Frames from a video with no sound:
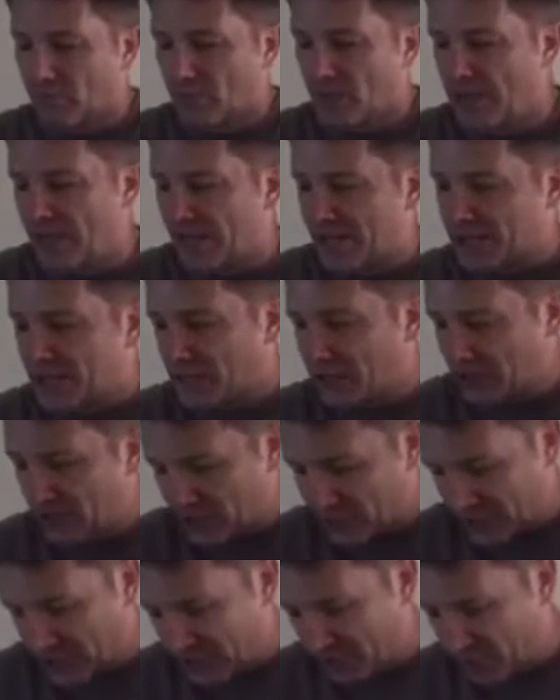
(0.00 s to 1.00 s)
And as you can
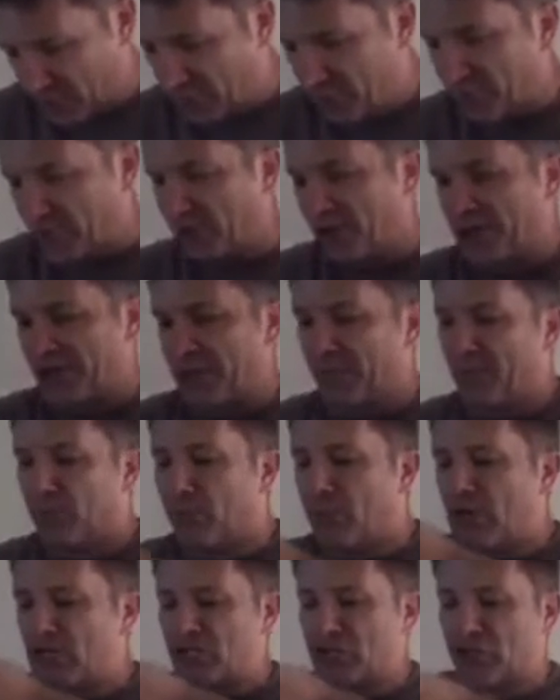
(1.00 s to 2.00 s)
see, we're building a
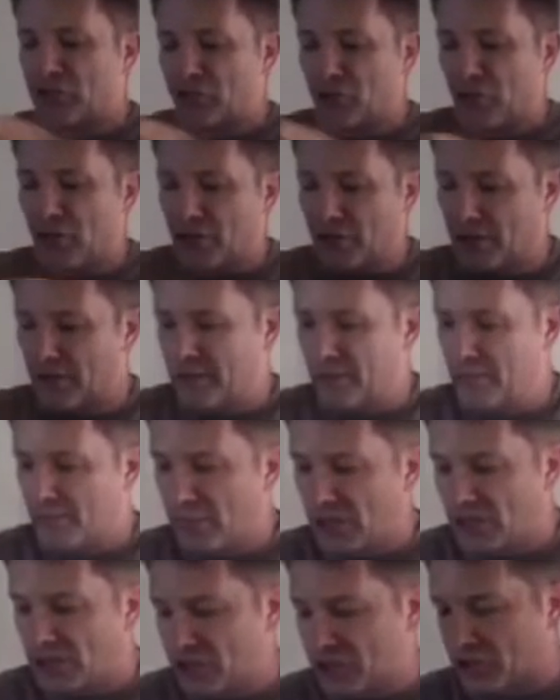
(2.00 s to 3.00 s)
much stronger,
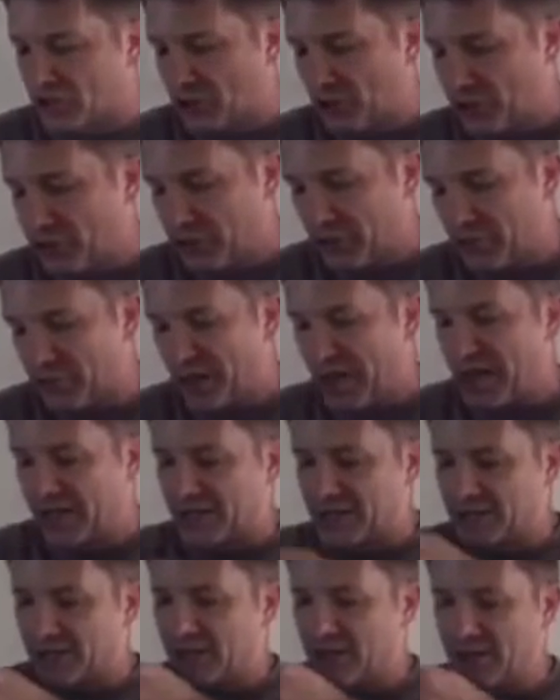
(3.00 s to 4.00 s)
much sturdier
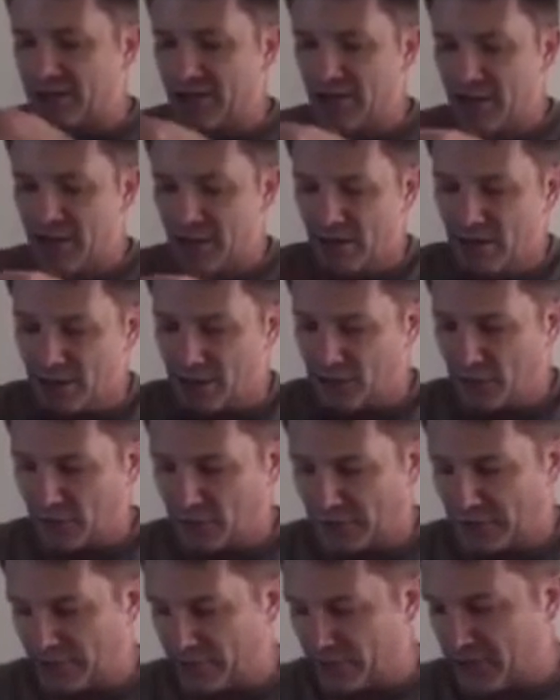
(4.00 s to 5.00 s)
box than the one
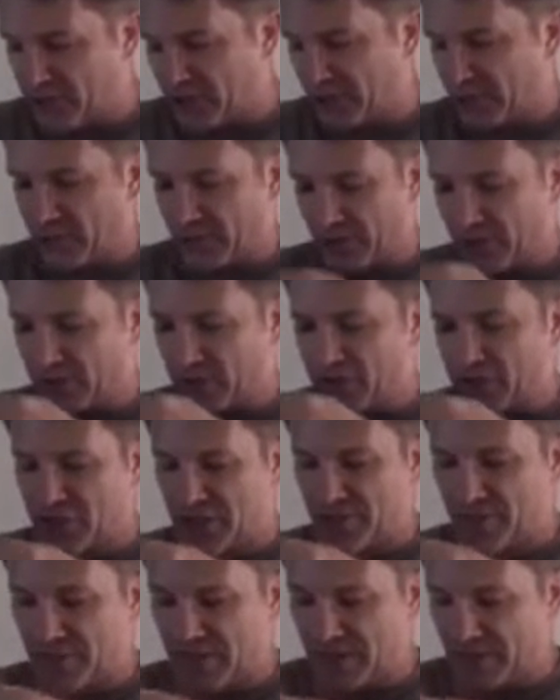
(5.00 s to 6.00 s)
we originally were going to
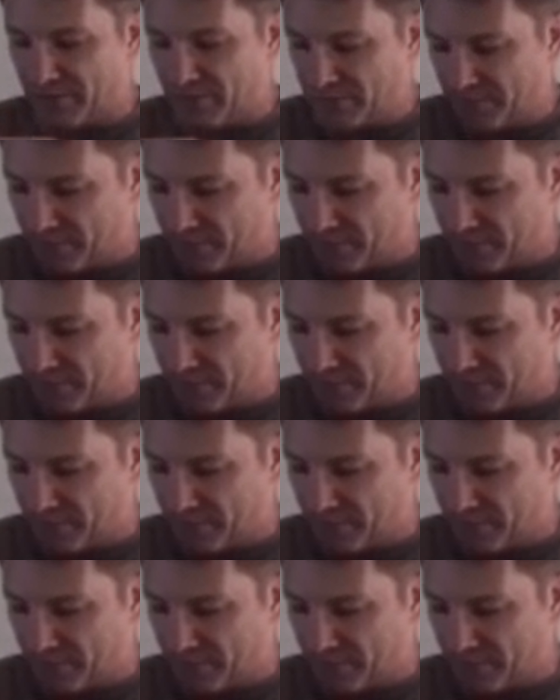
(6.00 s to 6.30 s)
ship in.